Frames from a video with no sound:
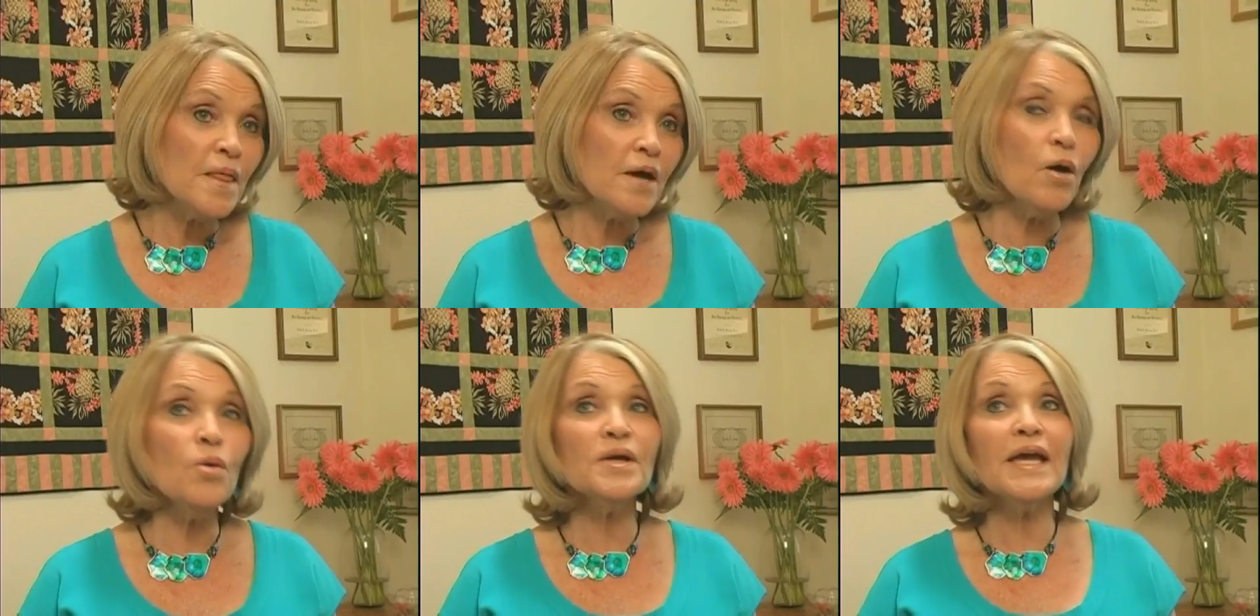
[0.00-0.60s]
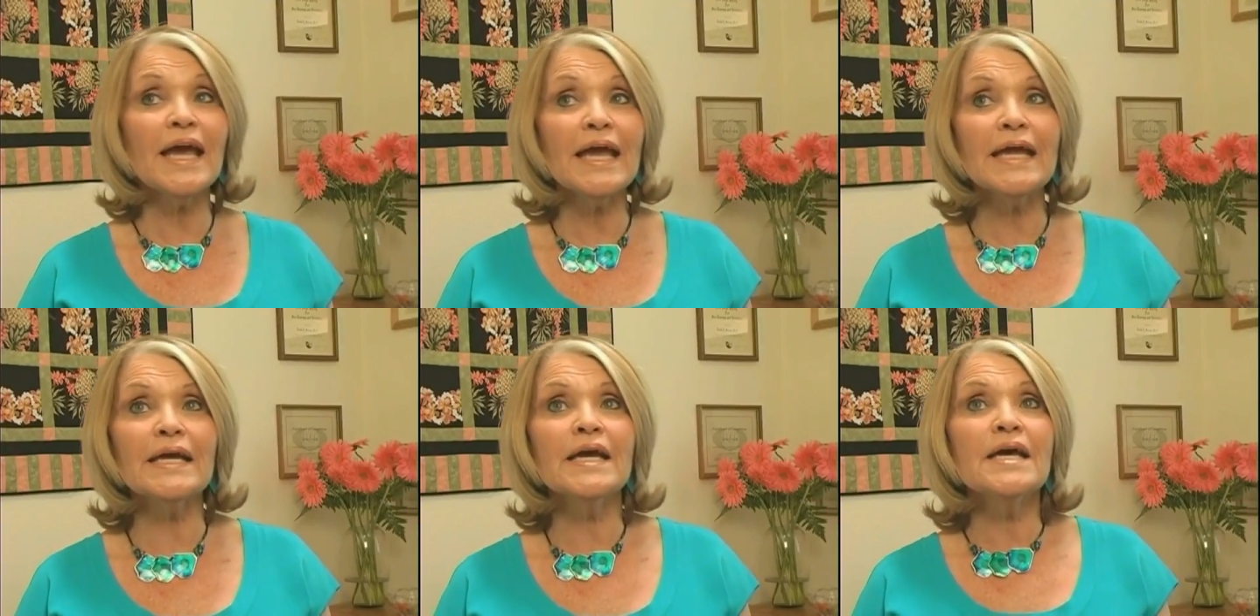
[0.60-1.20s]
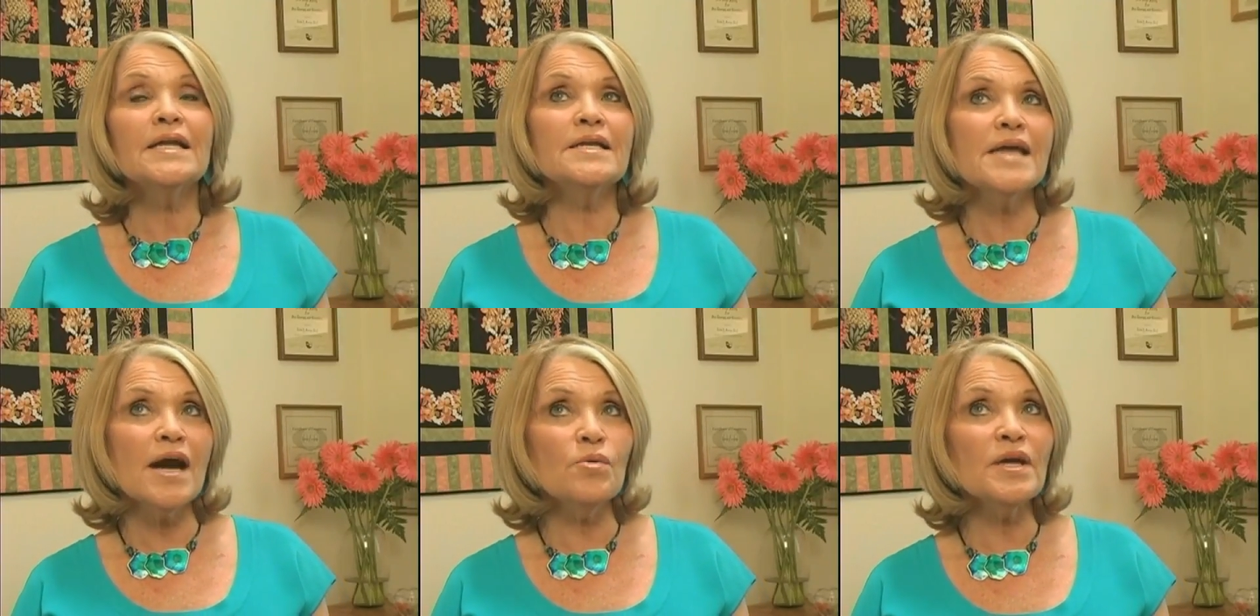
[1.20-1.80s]
Okay,
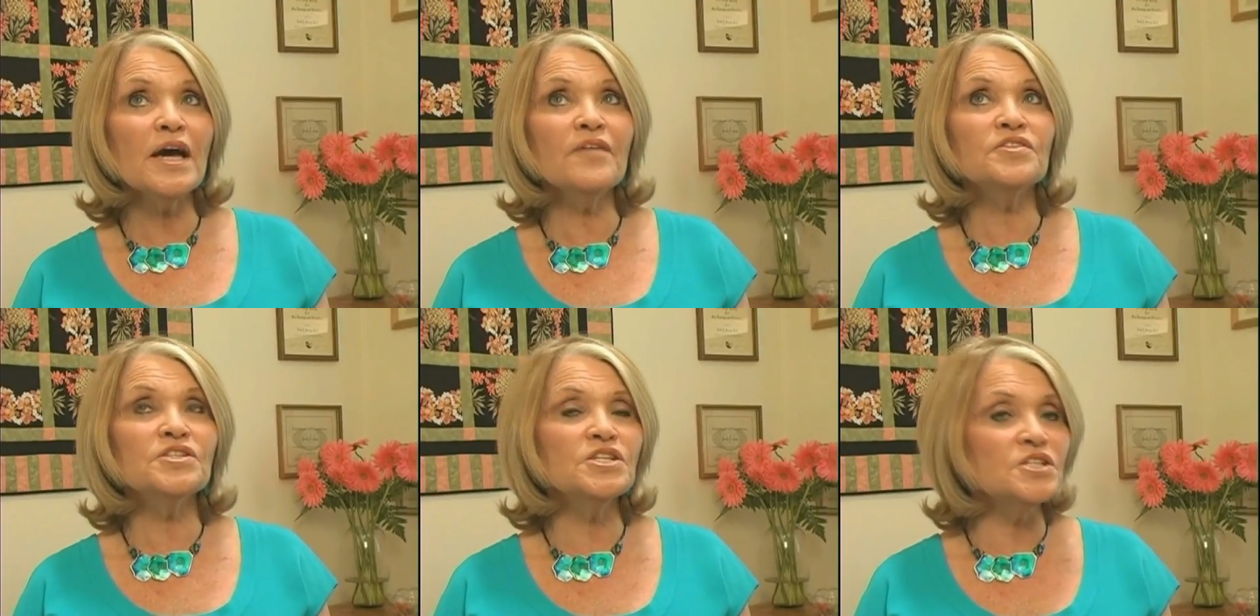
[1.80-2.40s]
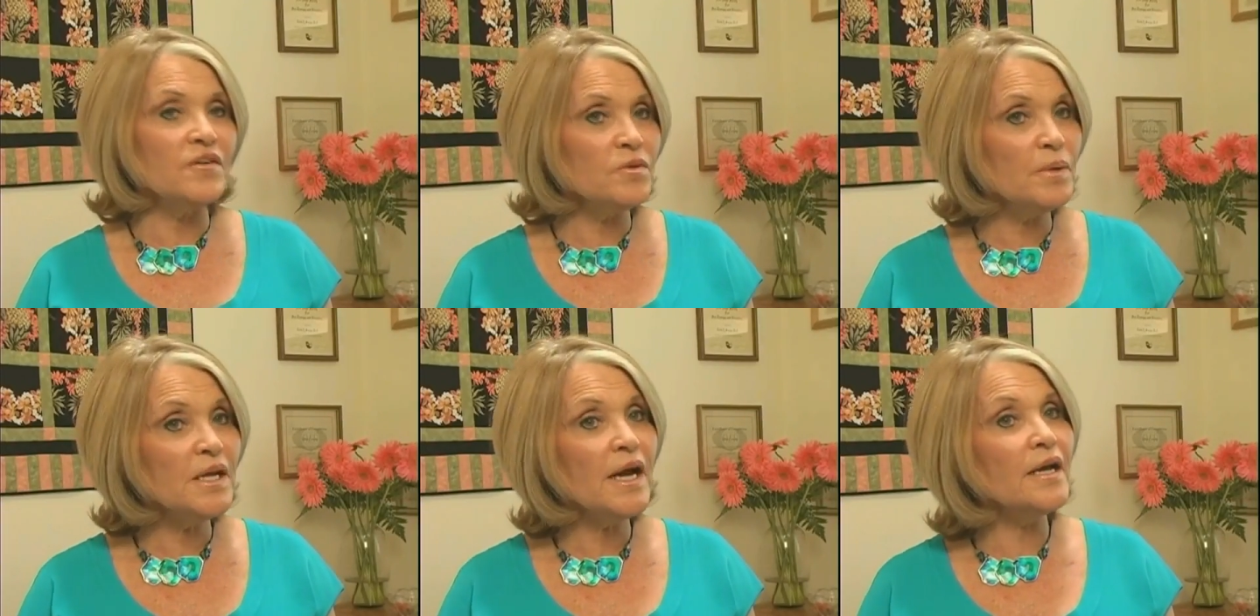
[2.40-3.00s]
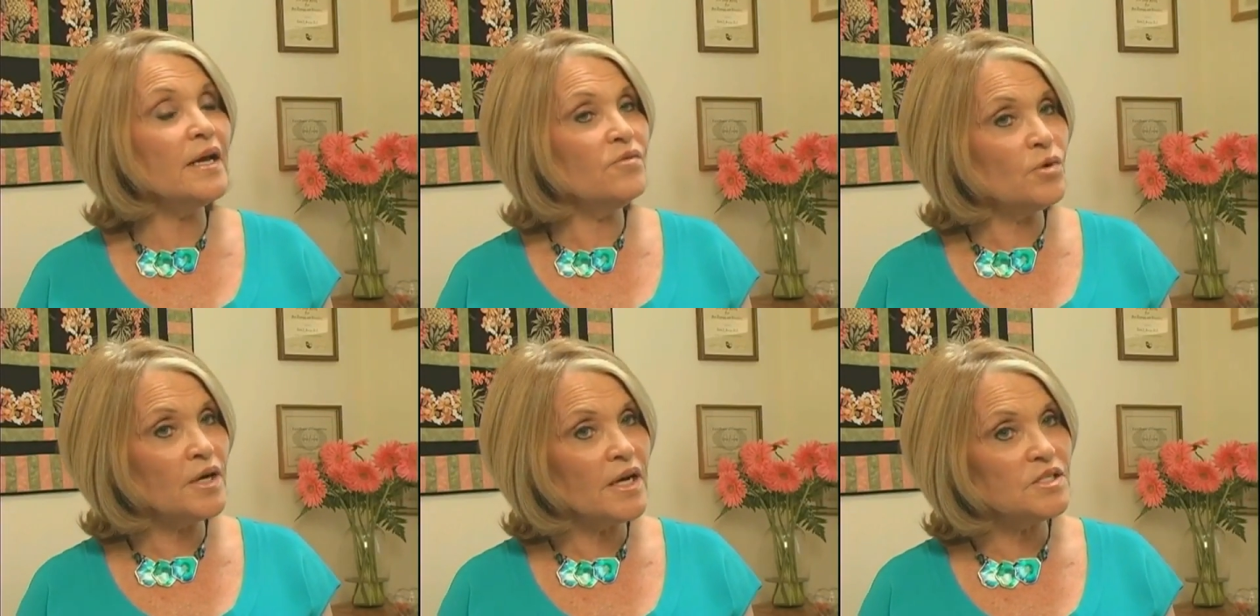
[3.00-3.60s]
now we have to teach everybody how to have
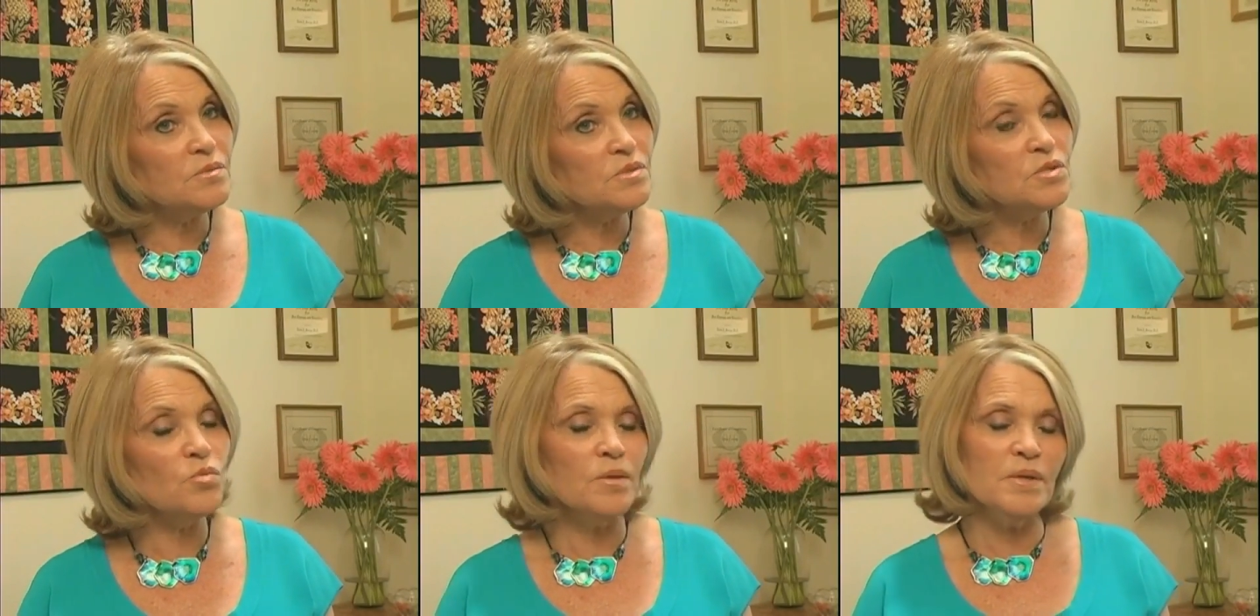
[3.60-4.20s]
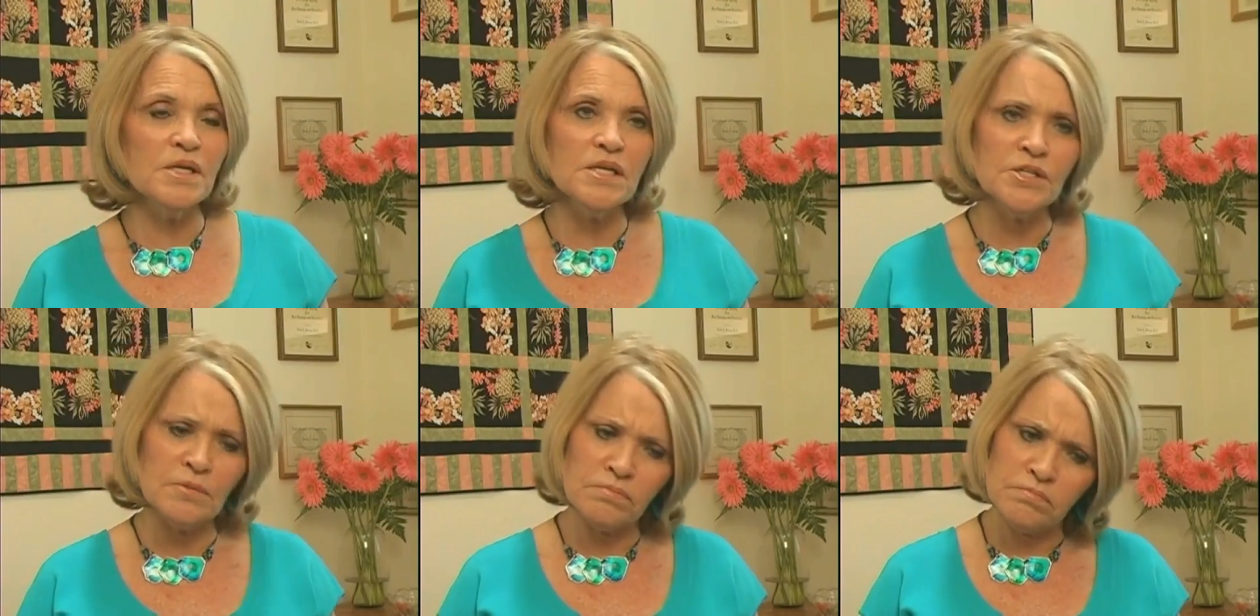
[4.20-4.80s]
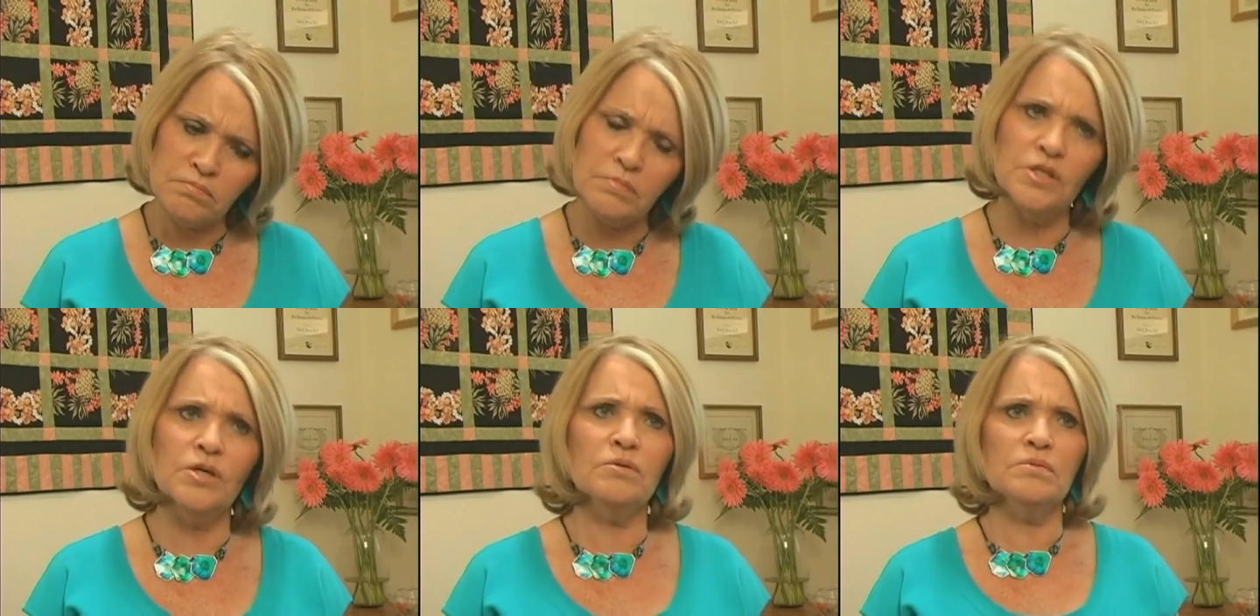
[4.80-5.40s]
orgasms. Women need to,
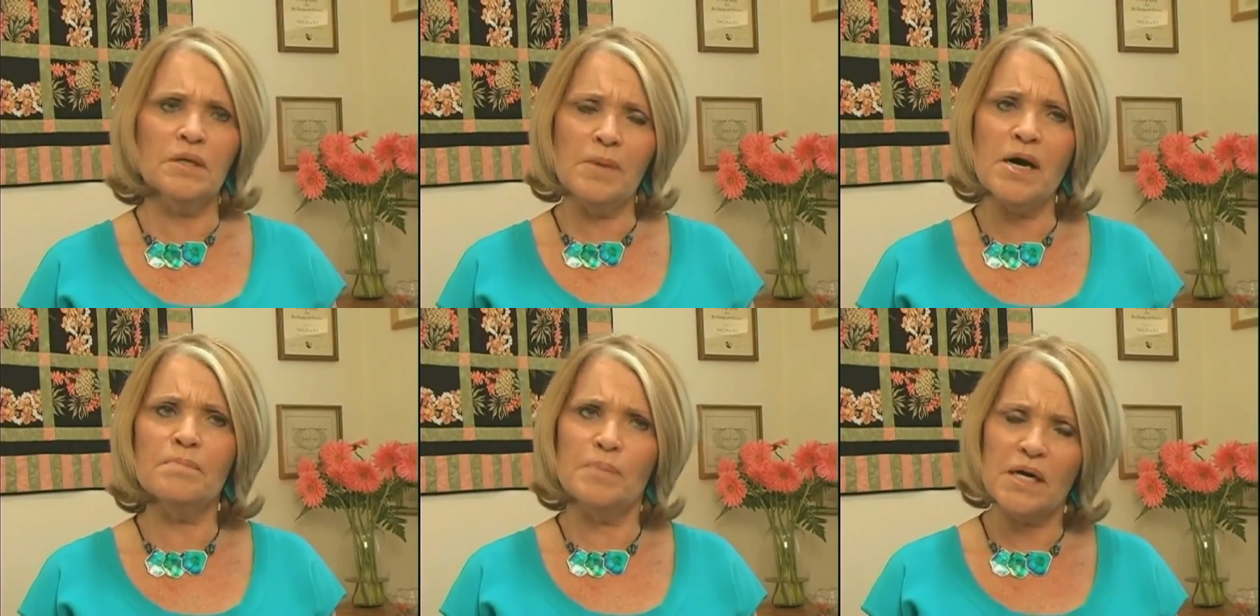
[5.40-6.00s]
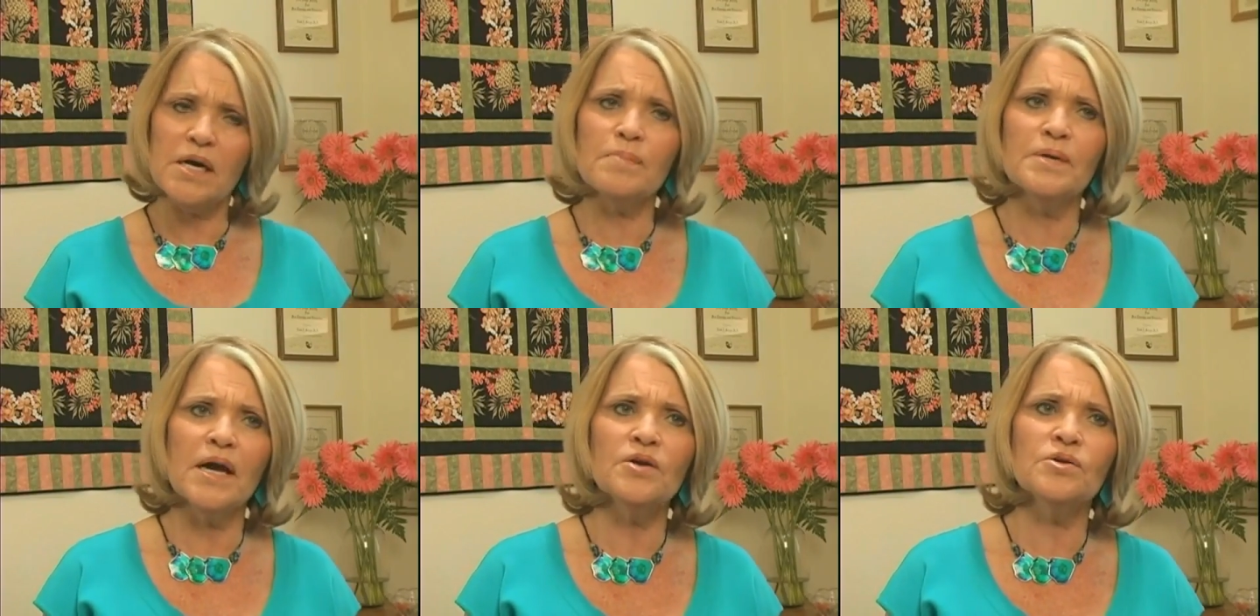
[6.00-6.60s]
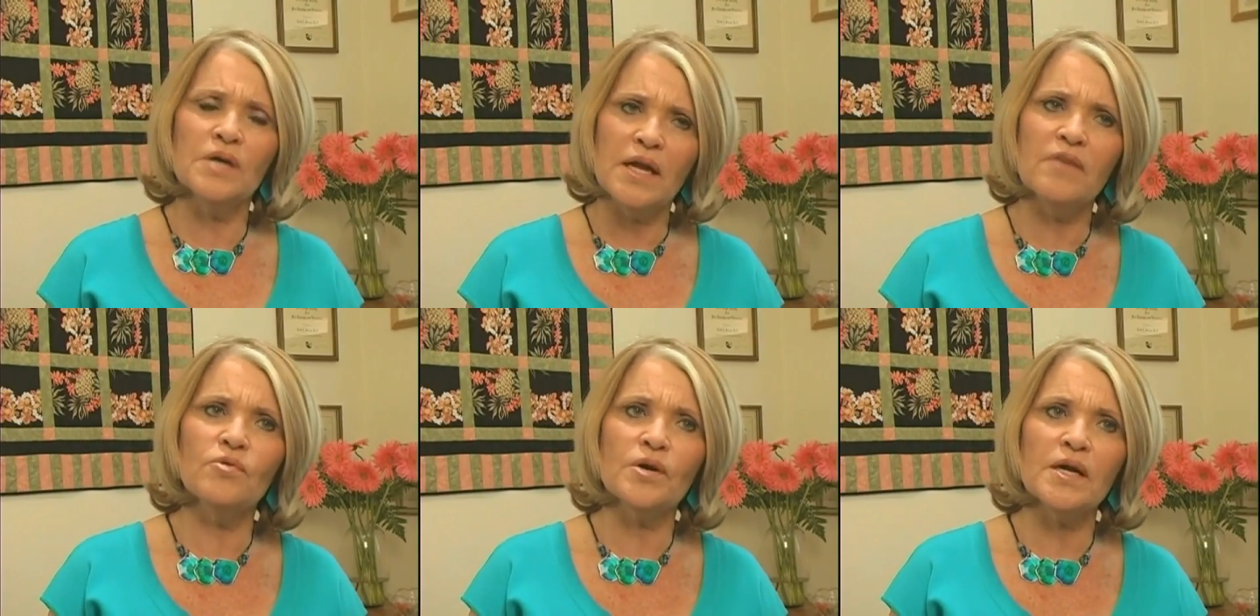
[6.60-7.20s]
come on, buck up now. You got to
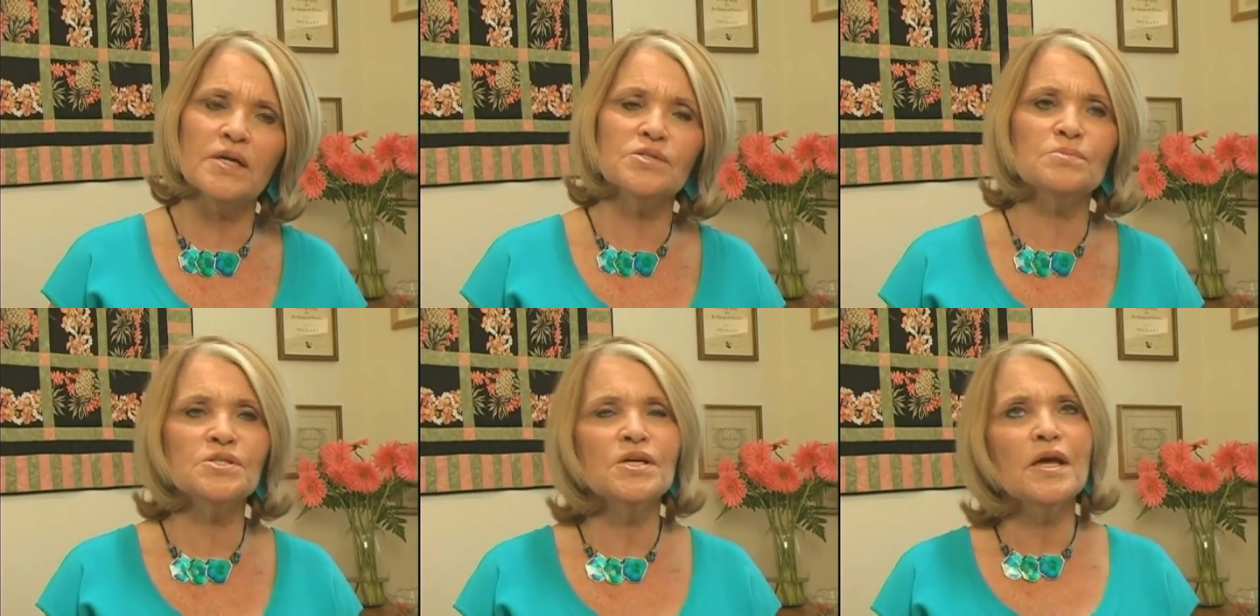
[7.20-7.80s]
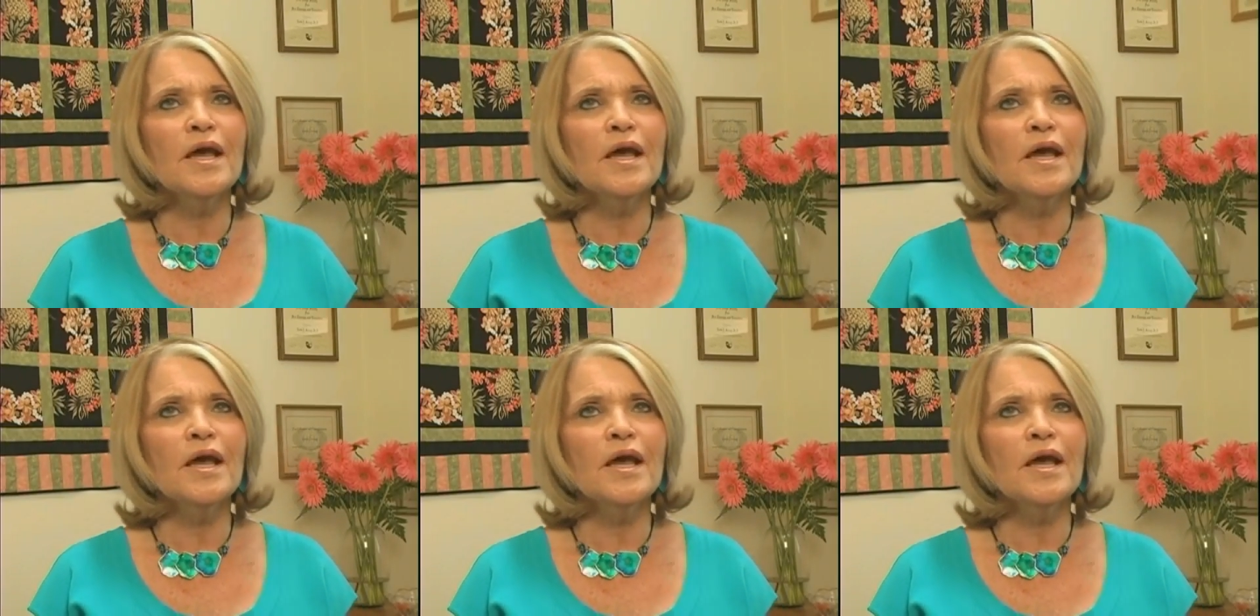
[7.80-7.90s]
have orgasms.